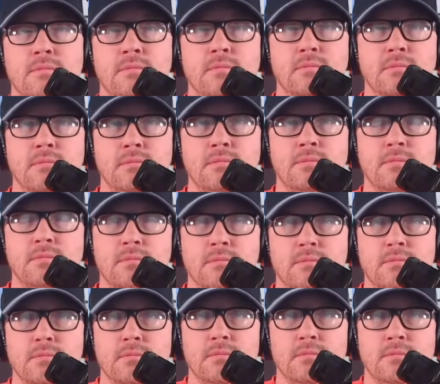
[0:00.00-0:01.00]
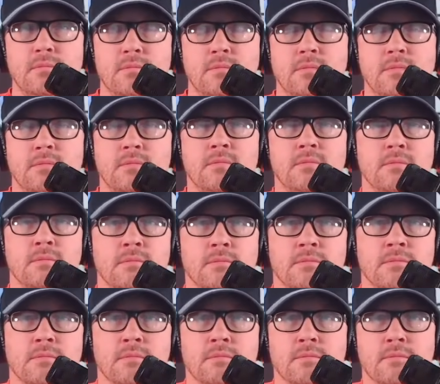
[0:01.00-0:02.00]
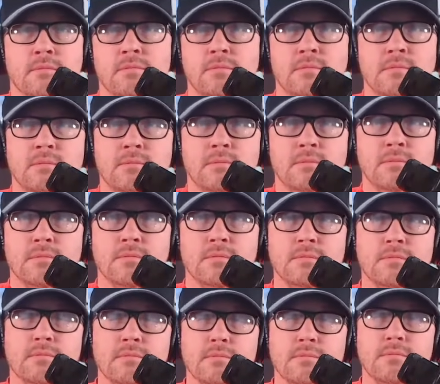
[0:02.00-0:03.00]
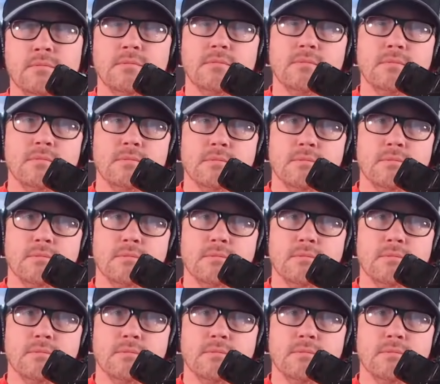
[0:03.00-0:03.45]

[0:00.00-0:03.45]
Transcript: No words are spoken by the person on screen.